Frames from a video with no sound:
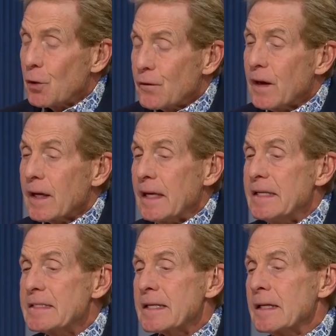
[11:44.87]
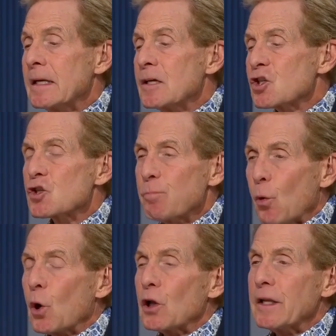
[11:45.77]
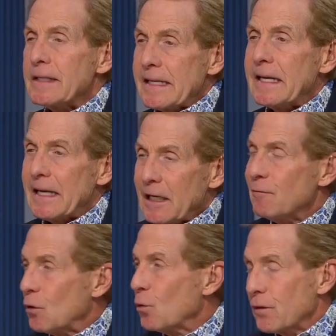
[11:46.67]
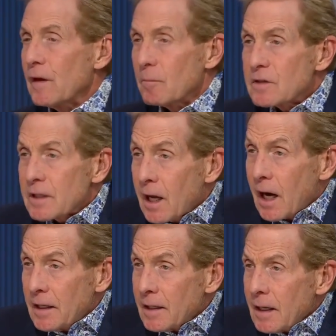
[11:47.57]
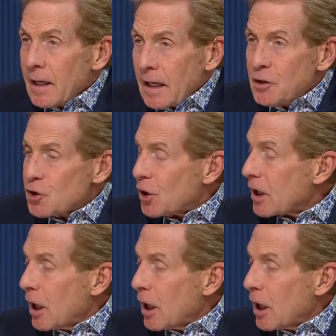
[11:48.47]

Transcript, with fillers: don't think he's spoiling to get even with them tonight? he's going to